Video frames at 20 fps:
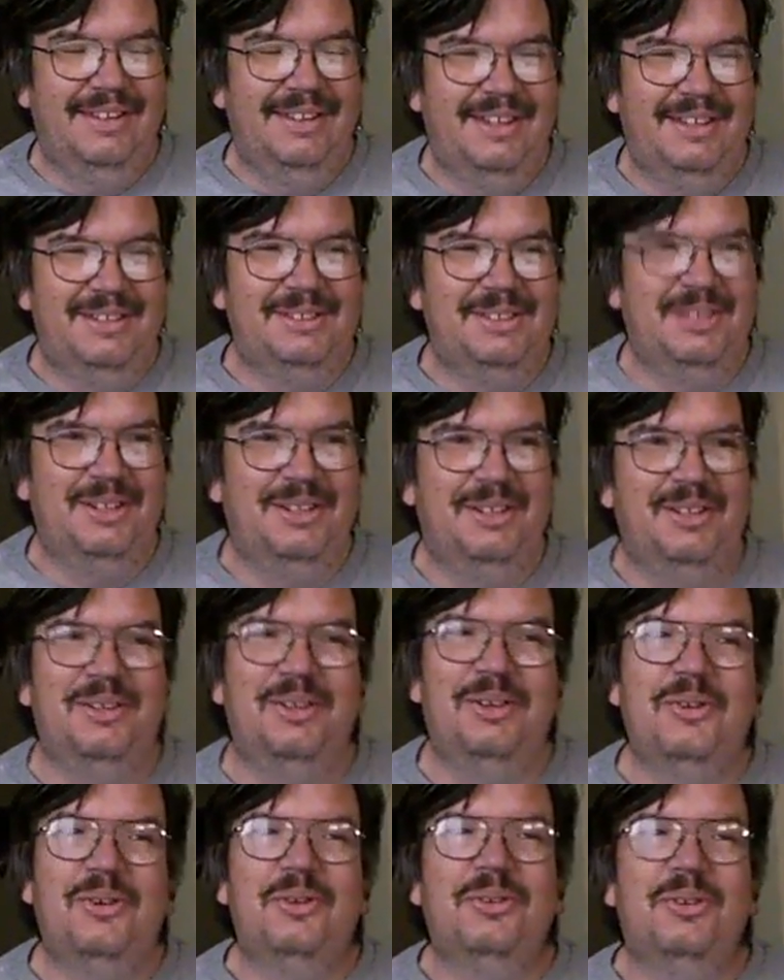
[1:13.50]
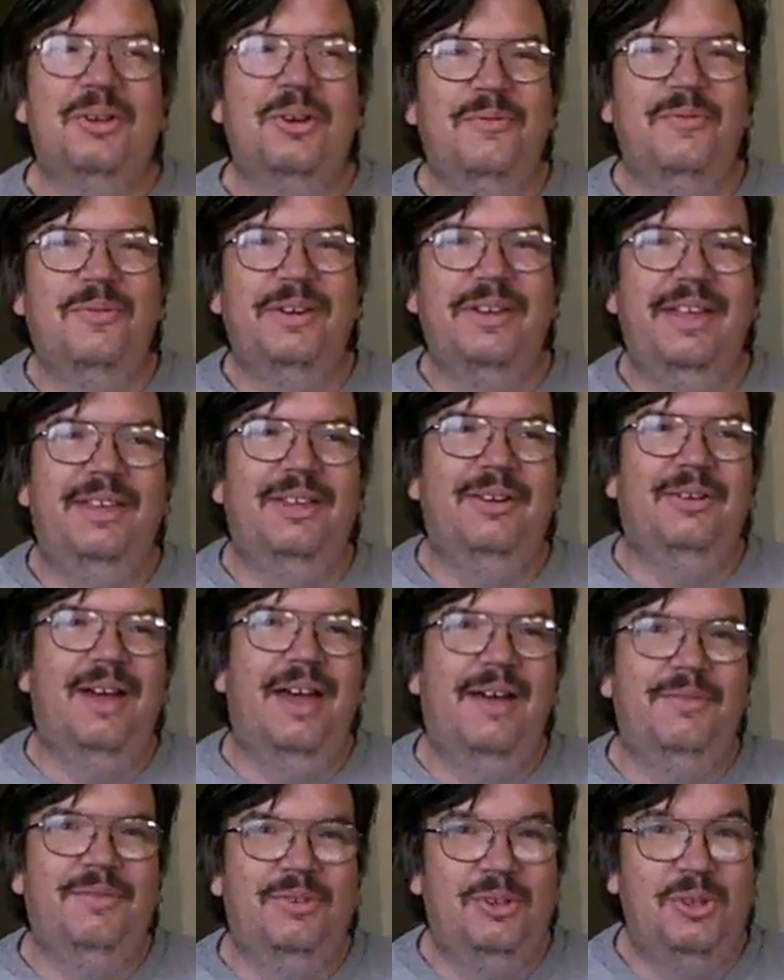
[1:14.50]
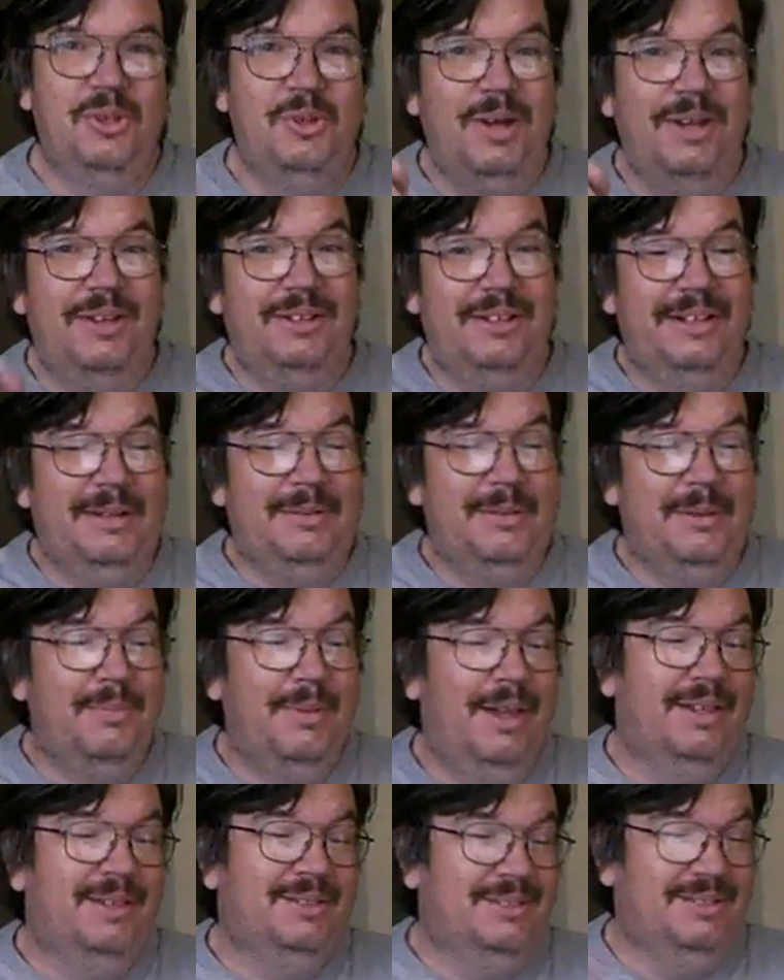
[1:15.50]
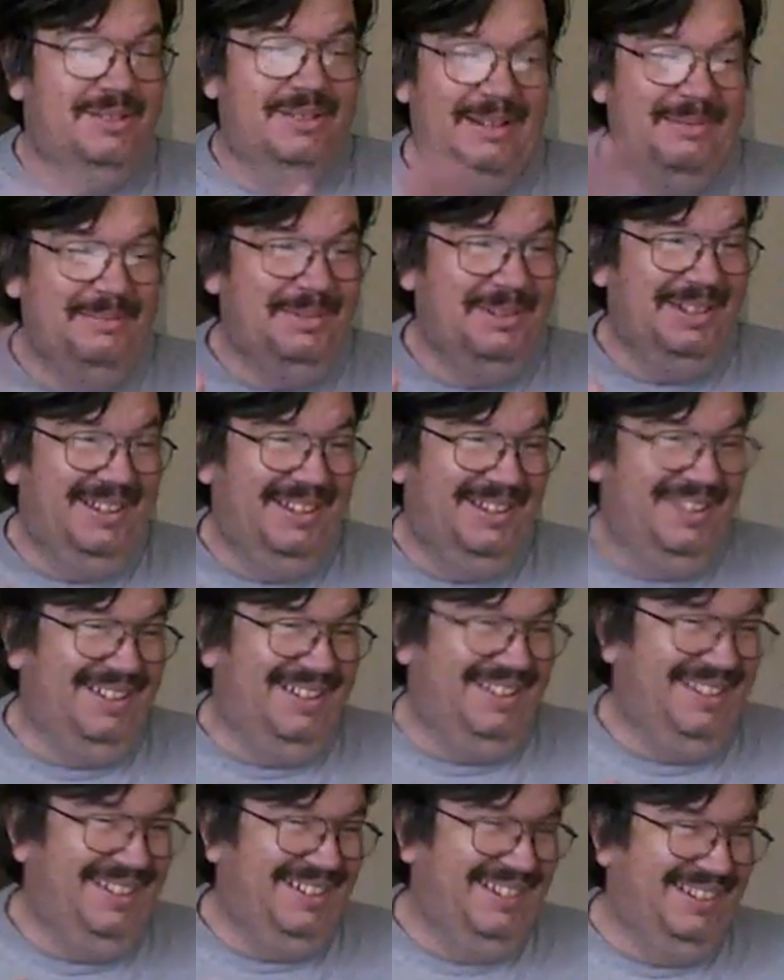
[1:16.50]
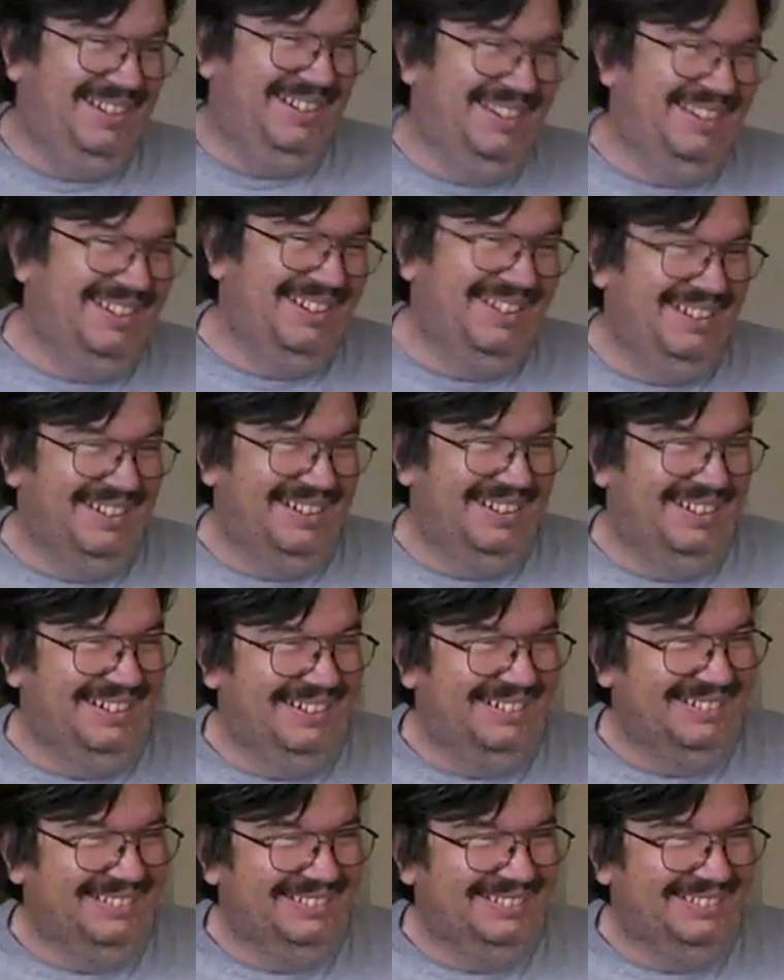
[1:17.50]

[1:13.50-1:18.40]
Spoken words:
Yes, and don't forget you'll have, you clean up the mess. Oh, okay. That sounds good.